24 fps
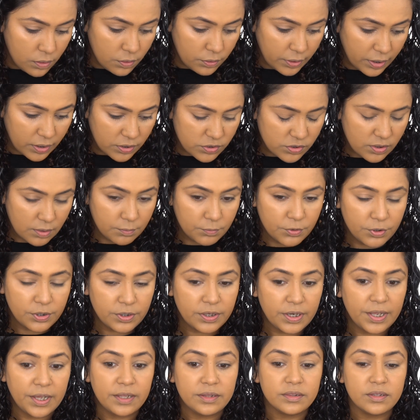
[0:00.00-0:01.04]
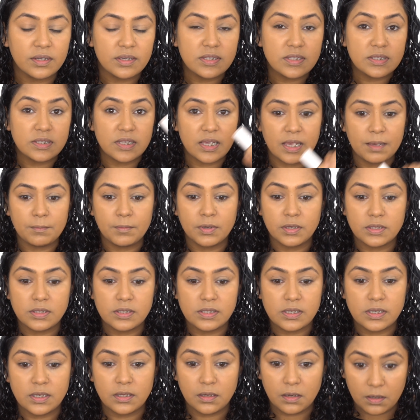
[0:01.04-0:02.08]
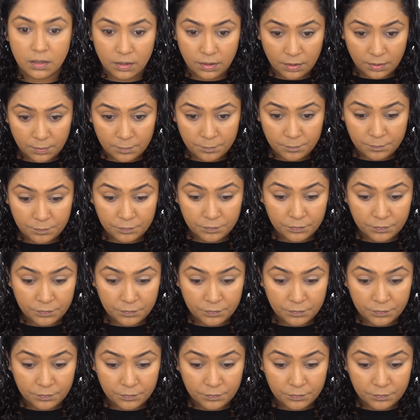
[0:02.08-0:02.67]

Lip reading: Okay, so I'm going to take the same concealer.